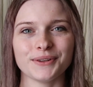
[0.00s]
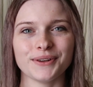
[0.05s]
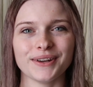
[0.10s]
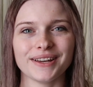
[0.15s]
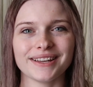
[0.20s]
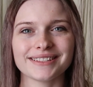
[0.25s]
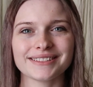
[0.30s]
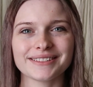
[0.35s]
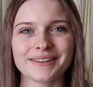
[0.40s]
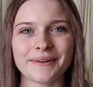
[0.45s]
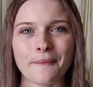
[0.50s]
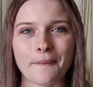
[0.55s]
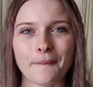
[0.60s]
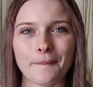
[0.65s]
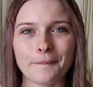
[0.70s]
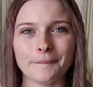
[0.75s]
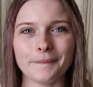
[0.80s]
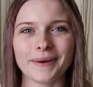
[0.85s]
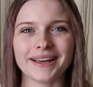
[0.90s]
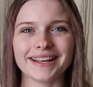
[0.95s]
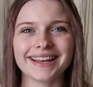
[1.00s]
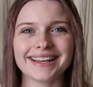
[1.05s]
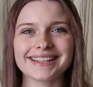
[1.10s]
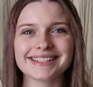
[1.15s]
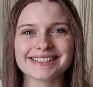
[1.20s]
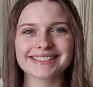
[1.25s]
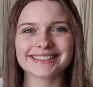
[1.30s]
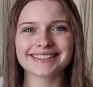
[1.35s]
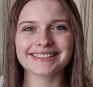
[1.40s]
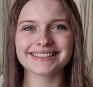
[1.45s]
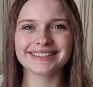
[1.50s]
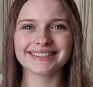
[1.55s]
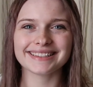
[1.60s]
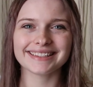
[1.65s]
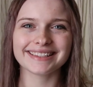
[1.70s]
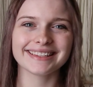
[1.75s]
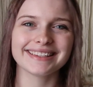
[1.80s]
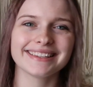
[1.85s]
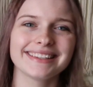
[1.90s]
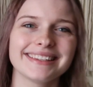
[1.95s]
you guys. Bye
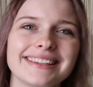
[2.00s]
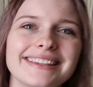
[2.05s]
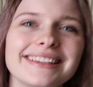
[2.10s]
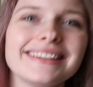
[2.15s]
guys.